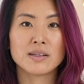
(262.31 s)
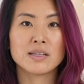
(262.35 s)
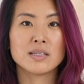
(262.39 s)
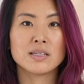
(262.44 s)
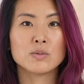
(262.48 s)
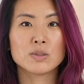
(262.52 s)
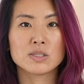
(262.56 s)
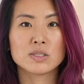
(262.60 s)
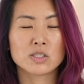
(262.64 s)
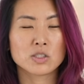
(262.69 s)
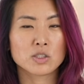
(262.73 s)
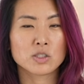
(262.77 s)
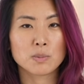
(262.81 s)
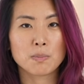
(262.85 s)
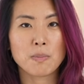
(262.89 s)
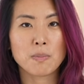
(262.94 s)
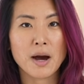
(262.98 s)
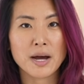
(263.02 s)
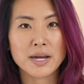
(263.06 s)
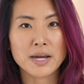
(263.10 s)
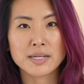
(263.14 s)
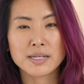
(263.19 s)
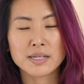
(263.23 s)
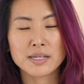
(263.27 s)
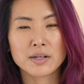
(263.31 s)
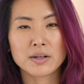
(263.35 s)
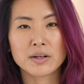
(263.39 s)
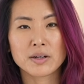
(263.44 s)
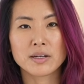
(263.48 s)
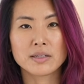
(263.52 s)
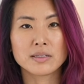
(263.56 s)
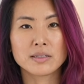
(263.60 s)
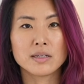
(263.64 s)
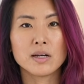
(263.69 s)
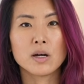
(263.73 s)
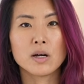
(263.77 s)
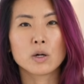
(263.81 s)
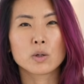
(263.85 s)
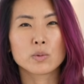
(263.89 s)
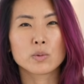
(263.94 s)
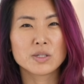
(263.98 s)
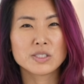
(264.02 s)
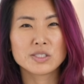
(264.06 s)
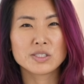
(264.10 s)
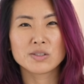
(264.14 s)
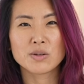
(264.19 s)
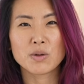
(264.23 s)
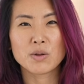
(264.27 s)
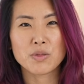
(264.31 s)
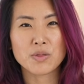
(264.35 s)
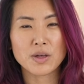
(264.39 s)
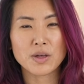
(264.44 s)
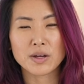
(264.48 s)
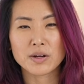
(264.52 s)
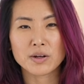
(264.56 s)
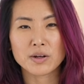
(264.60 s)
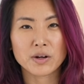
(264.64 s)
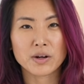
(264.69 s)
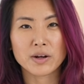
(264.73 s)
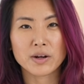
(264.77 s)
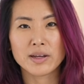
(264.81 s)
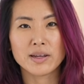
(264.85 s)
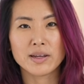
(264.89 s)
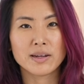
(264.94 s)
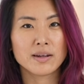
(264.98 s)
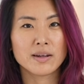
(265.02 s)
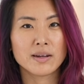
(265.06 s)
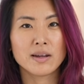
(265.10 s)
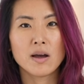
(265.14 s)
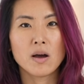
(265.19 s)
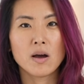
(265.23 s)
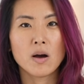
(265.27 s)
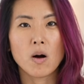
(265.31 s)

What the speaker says: He was such a pioneer and original thinker in